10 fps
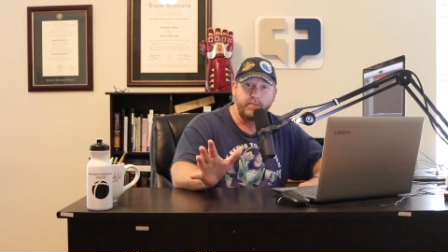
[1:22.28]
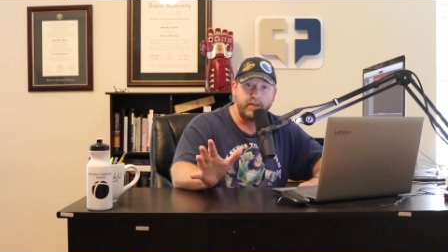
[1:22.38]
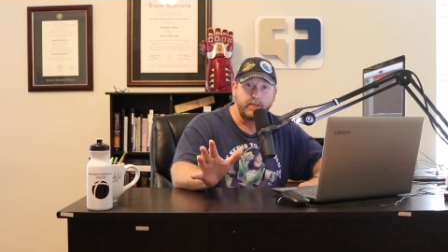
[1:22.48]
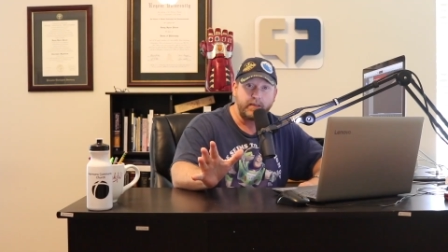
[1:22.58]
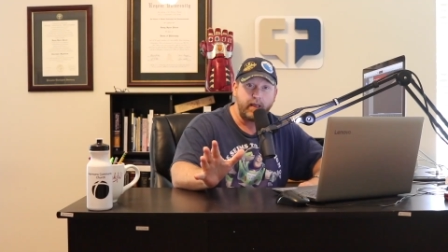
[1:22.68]
has always
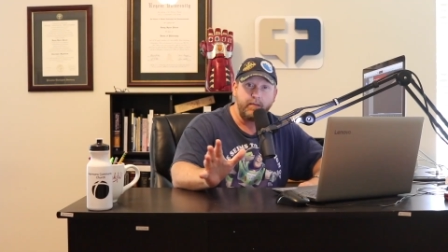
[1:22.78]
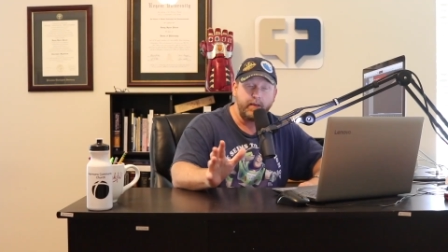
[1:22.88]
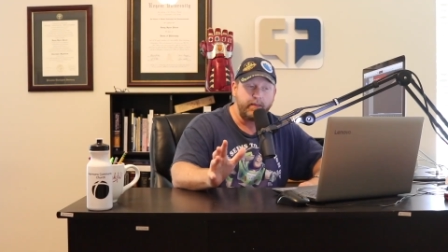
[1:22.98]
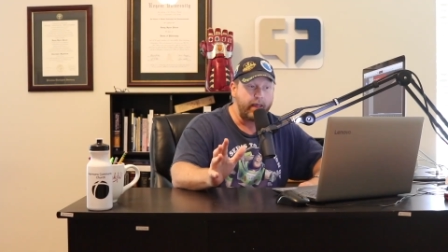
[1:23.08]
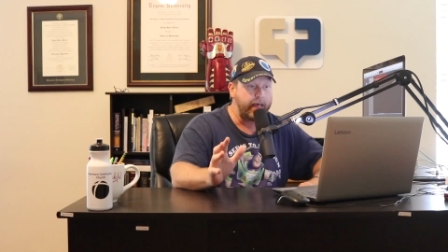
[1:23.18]
been the
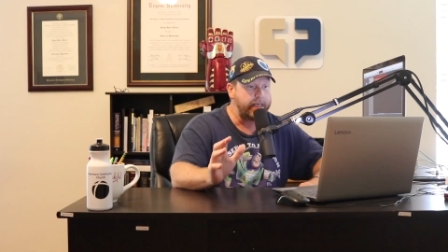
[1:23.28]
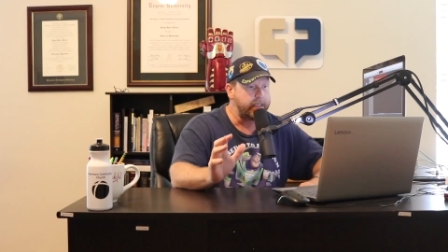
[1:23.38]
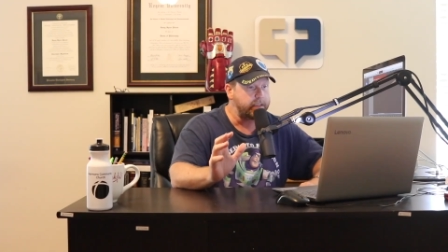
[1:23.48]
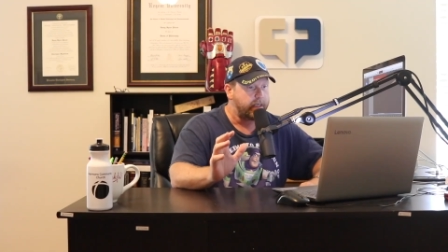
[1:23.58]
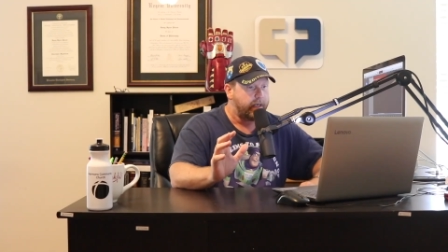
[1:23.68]
same, and that
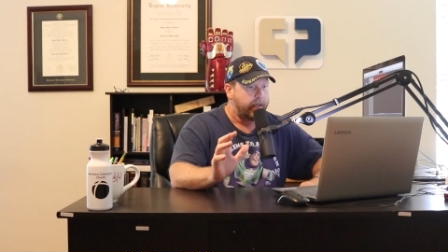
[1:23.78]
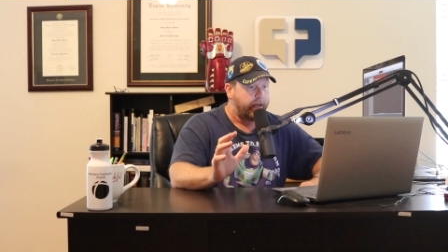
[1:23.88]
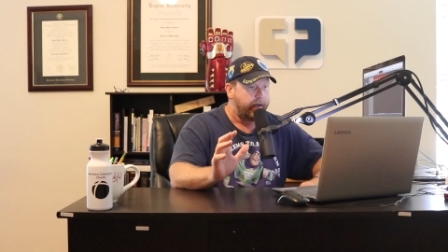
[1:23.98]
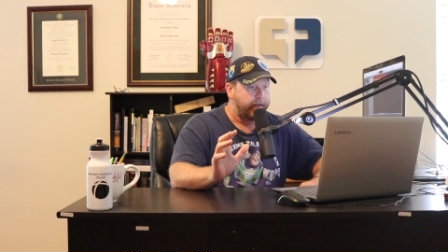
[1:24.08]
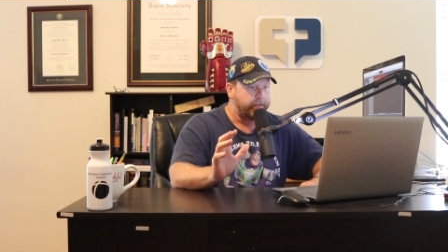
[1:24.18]
is
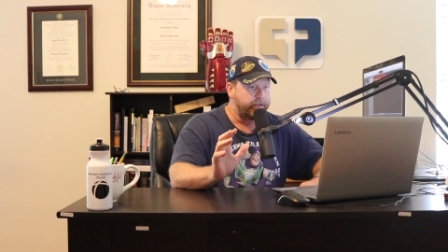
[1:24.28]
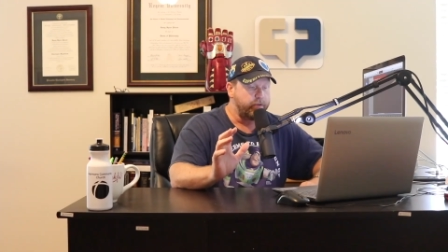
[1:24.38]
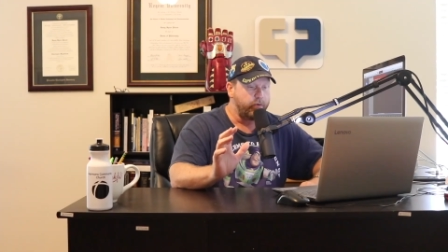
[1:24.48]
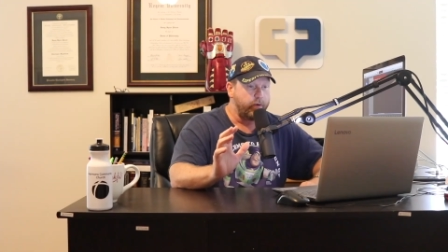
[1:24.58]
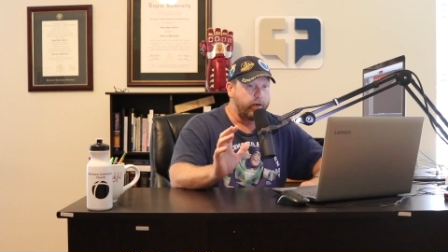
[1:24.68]
uh,
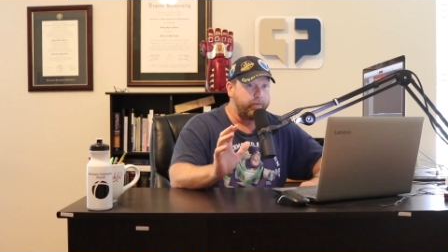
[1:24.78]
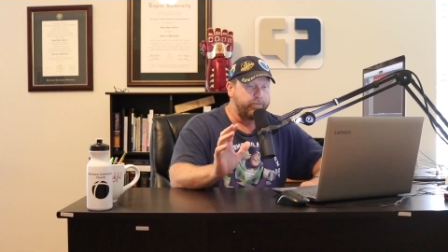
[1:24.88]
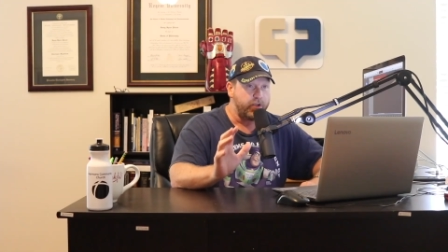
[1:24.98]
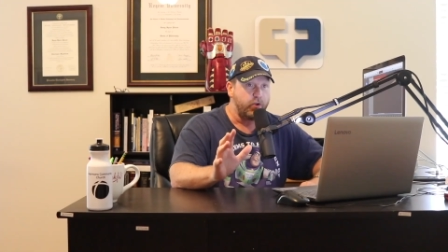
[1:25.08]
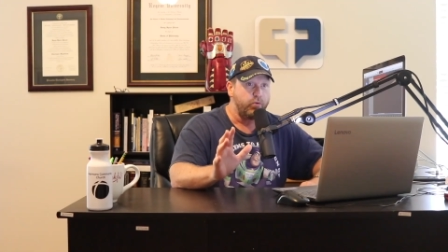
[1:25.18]
to
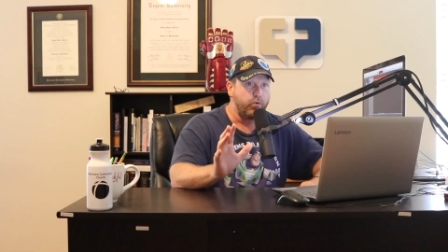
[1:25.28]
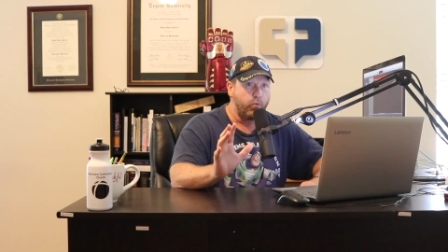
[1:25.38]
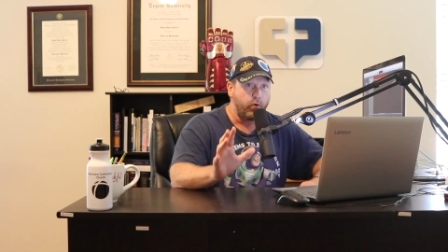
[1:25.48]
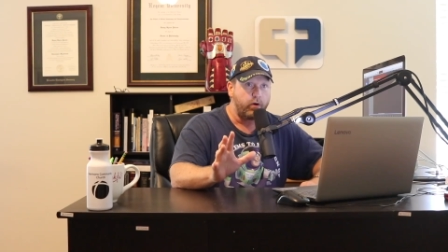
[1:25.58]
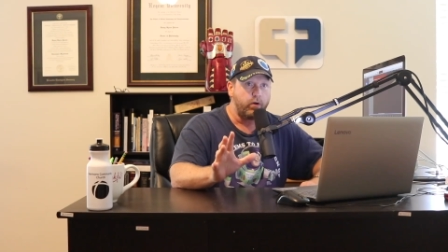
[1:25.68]
uh, view
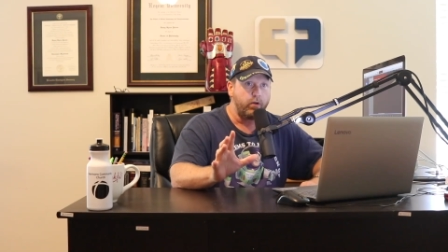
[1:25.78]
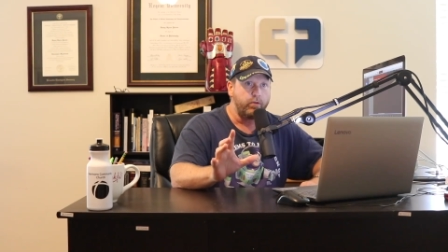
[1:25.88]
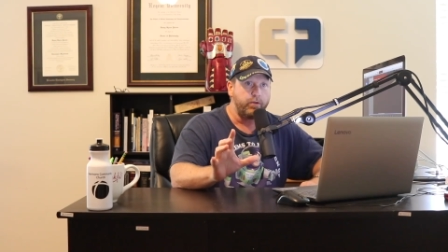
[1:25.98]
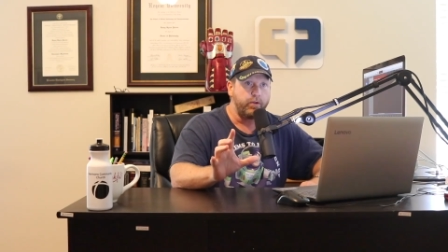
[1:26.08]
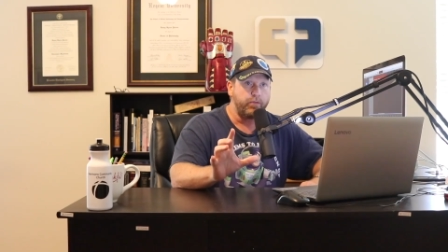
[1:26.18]
the
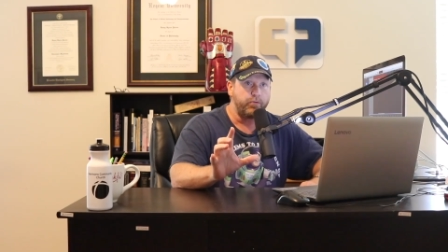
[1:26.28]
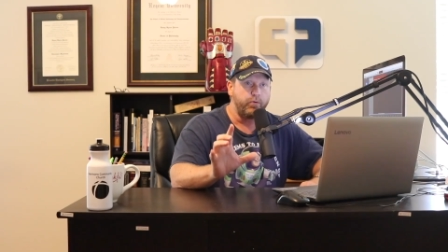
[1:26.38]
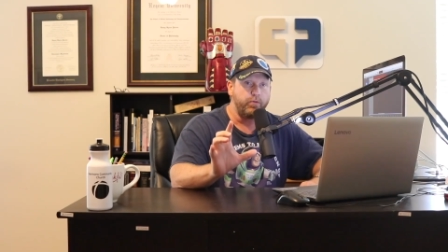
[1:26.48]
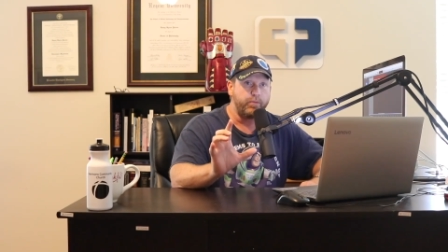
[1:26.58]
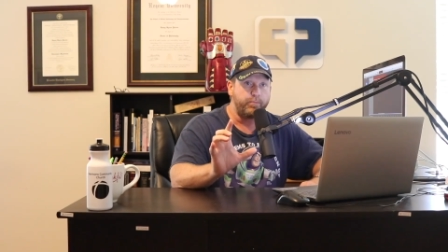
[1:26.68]
world
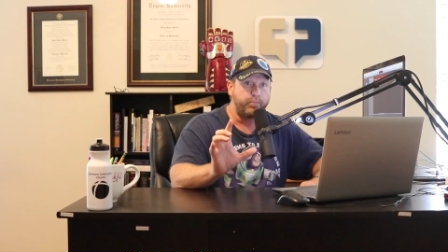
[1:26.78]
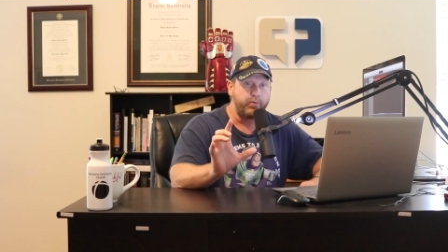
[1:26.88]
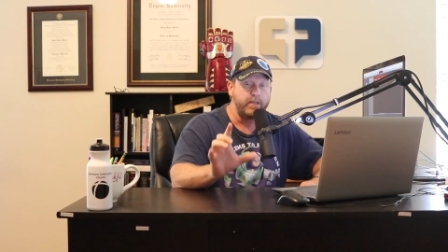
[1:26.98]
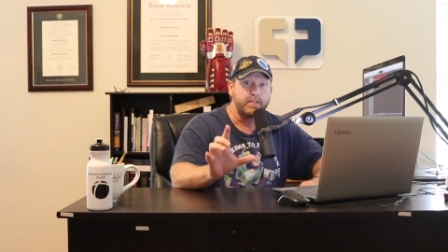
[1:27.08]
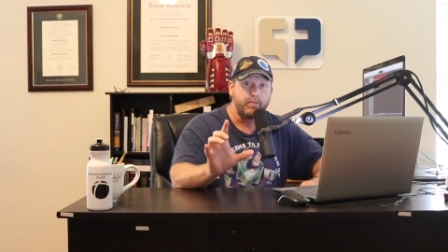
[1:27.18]
through the
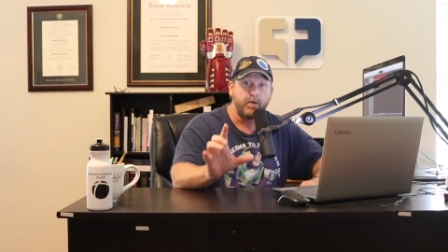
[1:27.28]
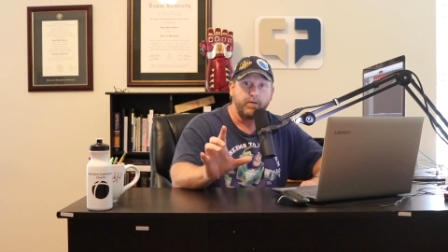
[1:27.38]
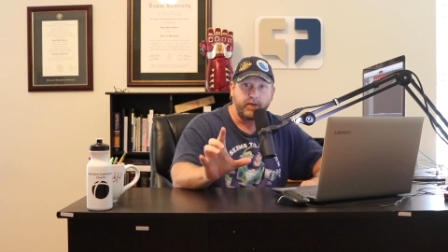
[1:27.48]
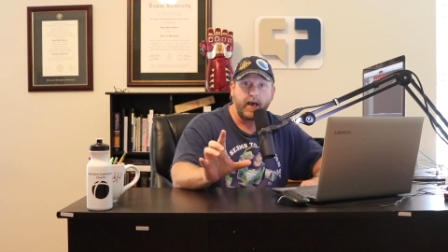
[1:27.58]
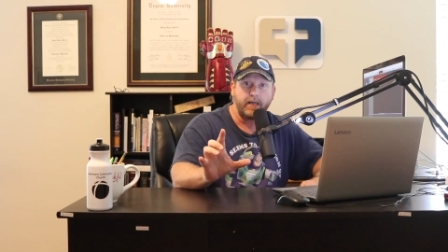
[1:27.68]
prism
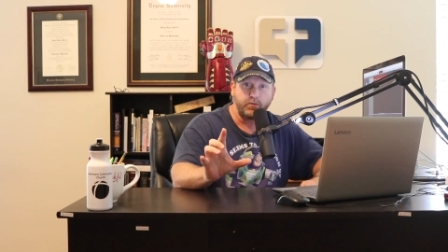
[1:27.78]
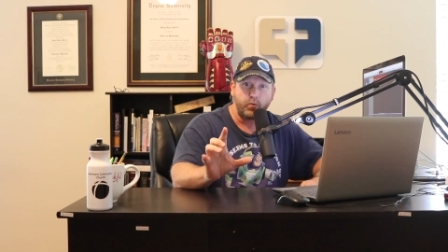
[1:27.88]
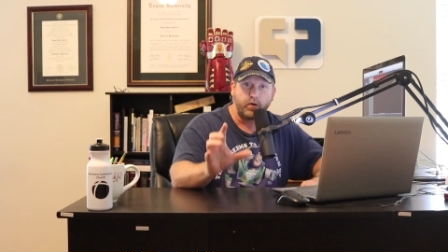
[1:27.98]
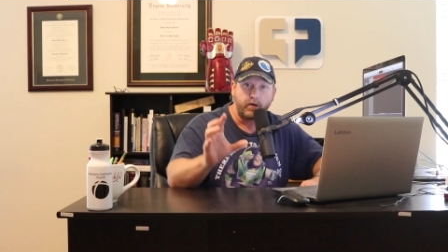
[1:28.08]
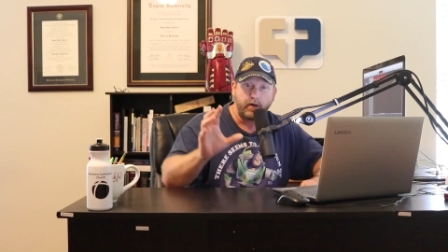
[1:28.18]
of
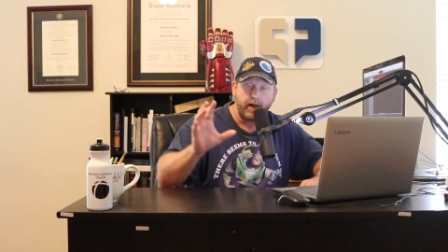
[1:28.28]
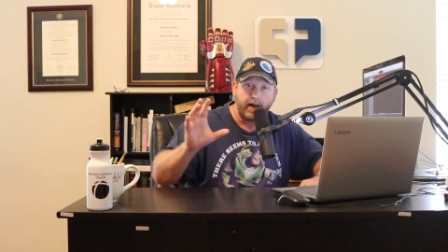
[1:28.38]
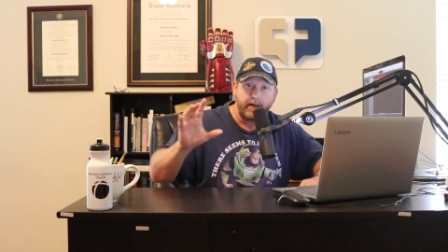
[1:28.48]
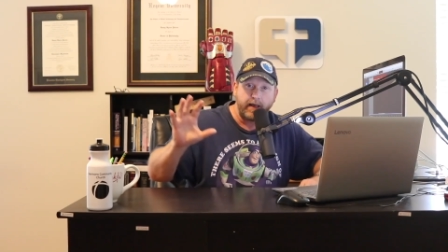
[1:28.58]
God's Word.